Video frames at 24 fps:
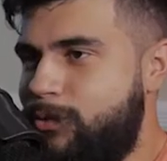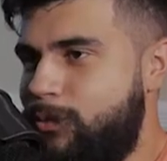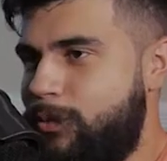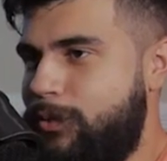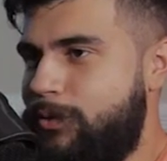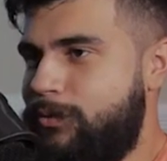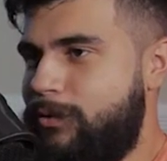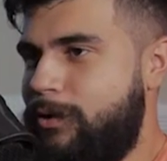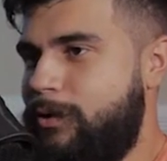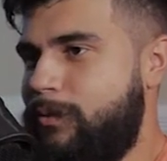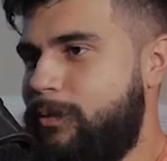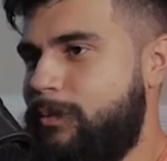you
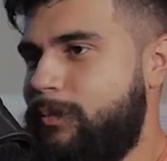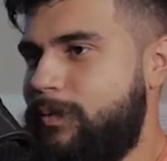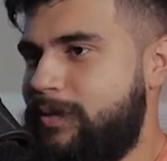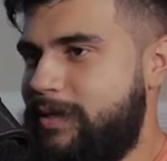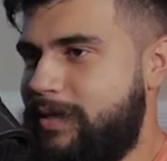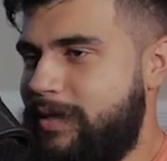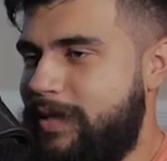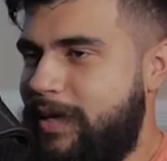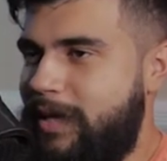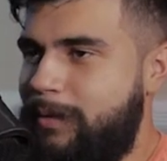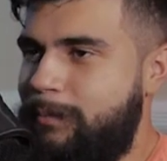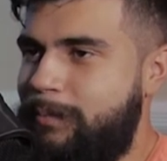would throw in with
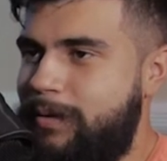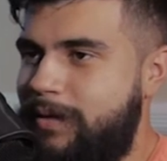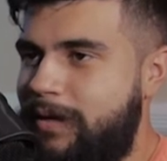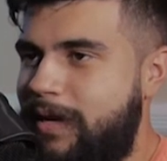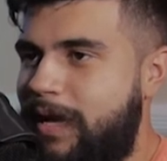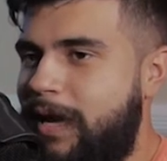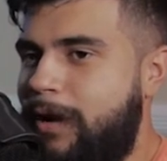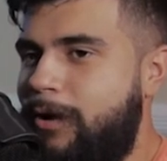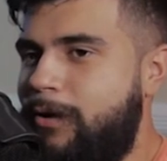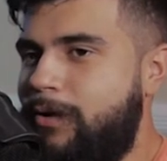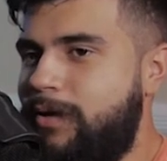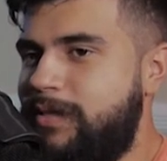the game, yeah. but
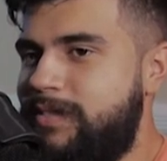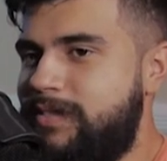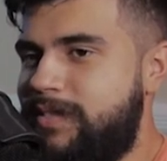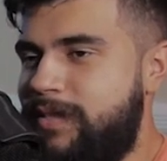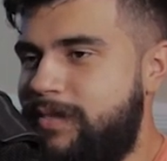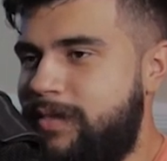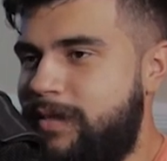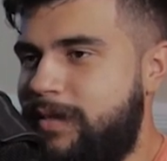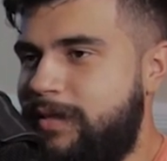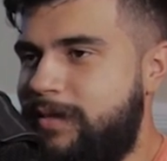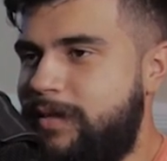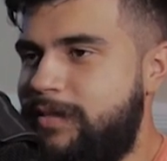now it's
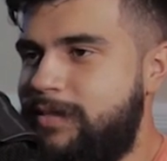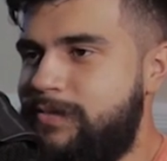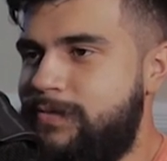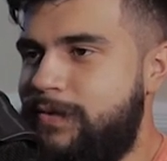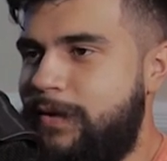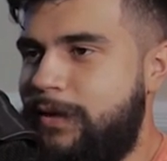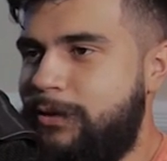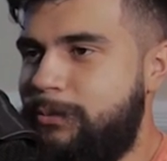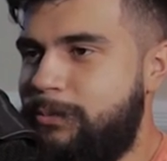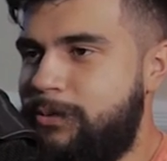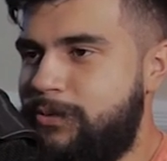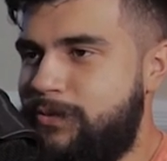a thing that
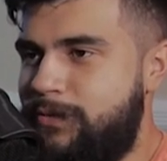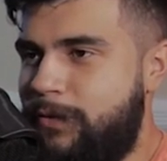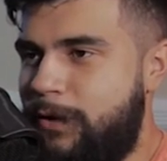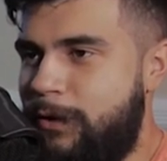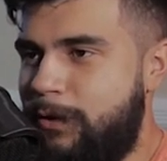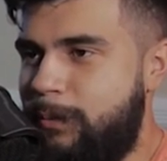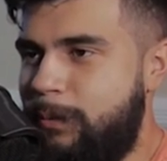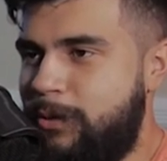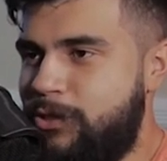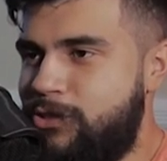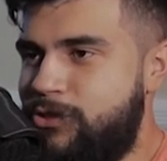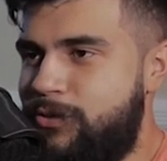developers
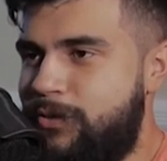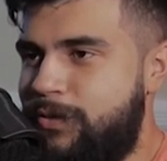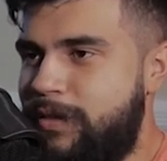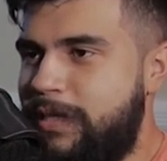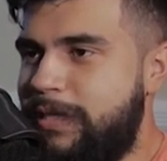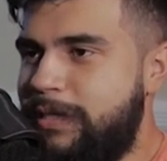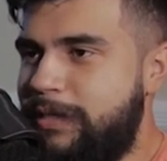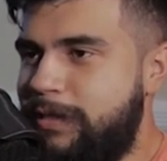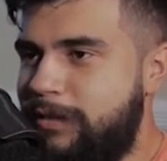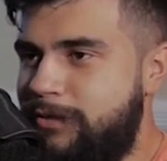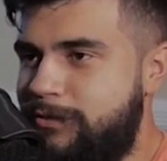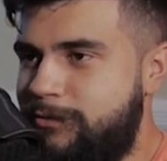very much
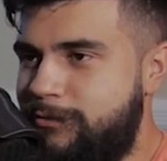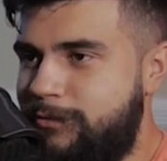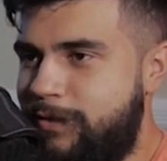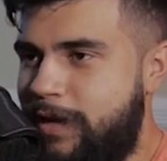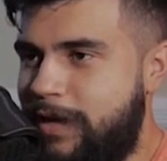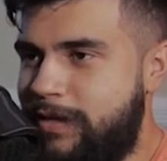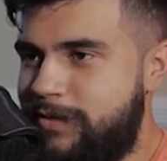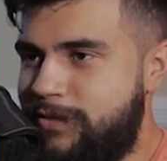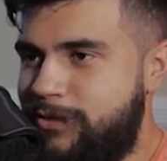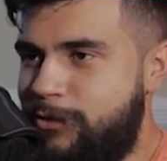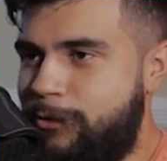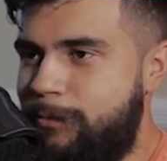think of
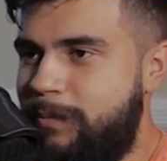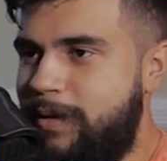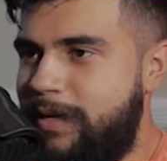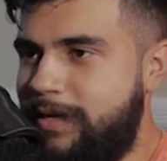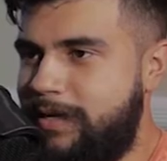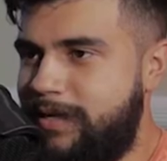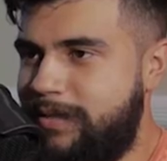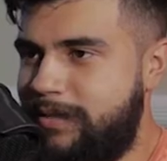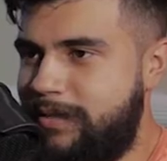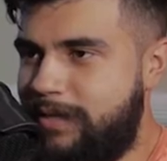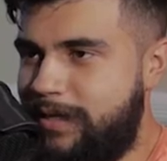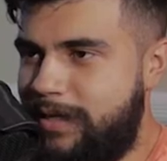as they're
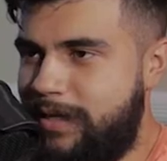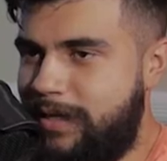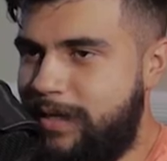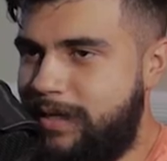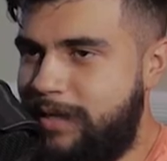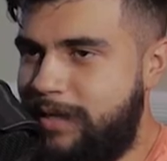making yeah.